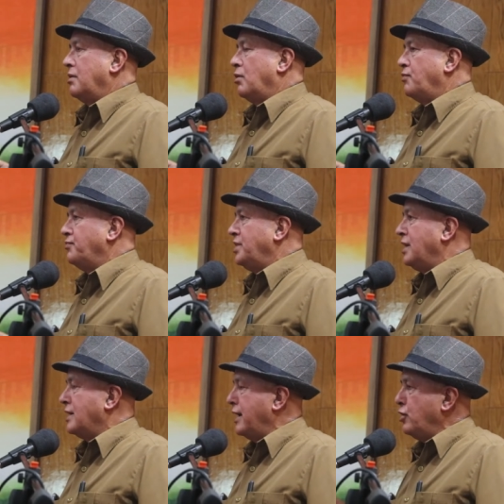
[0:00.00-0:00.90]
of the
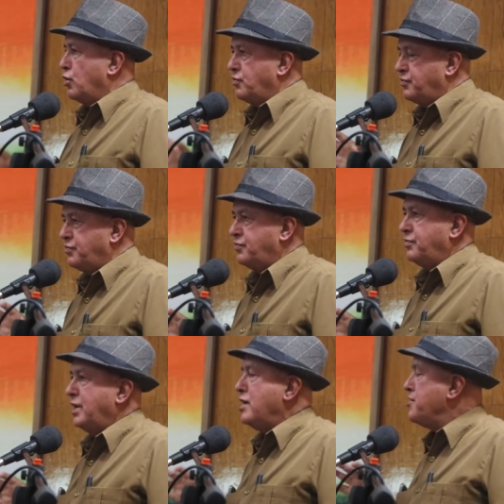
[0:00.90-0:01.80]
kind of
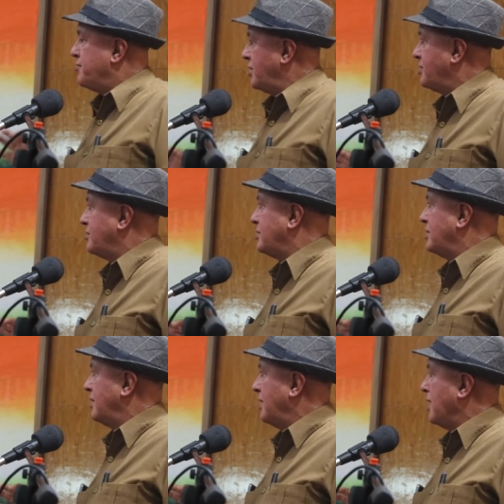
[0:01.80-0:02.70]
interest
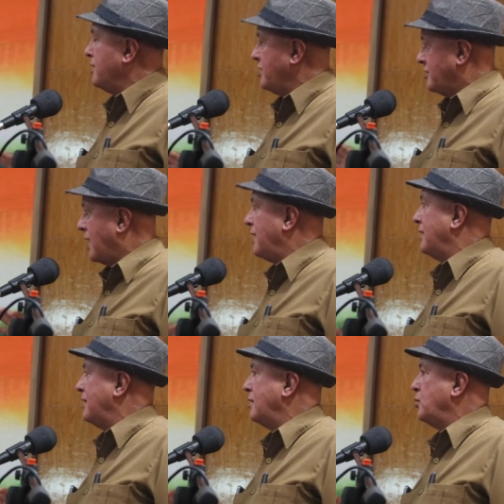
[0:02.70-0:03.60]
and
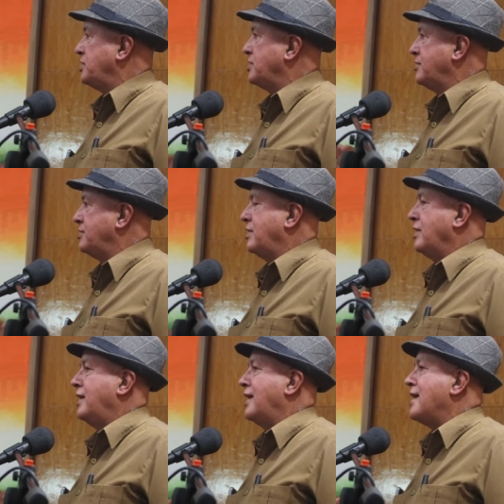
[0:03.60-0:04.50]
desire which Crystal
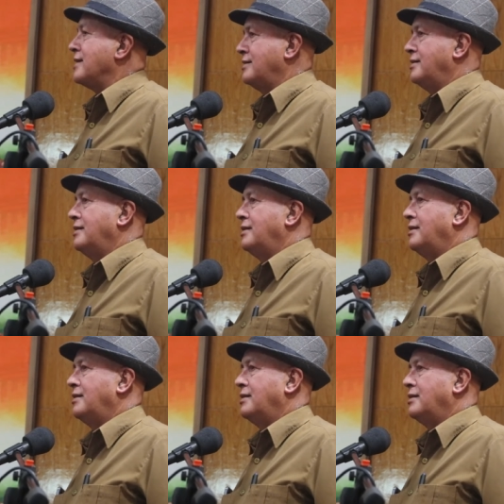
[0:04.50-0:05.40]
Gayle had
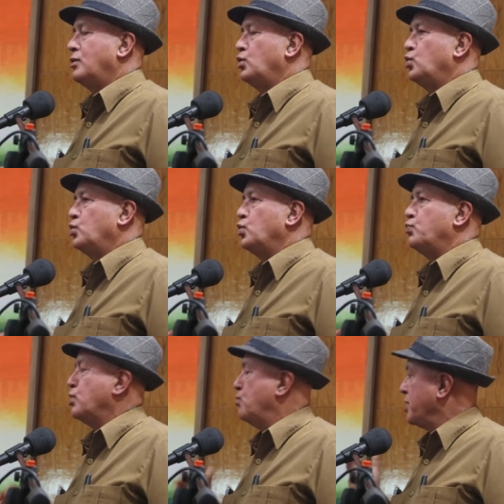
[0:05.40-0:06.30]
to
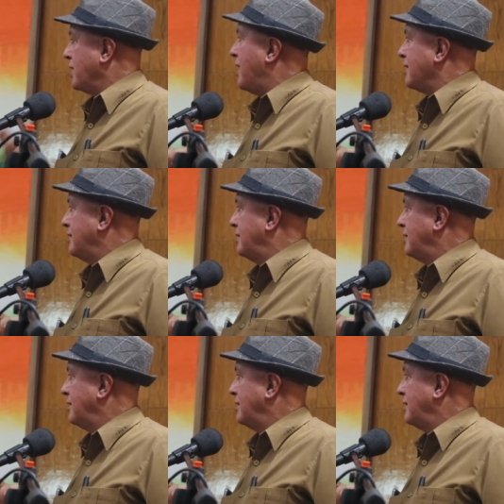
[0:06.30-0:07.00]
promote art.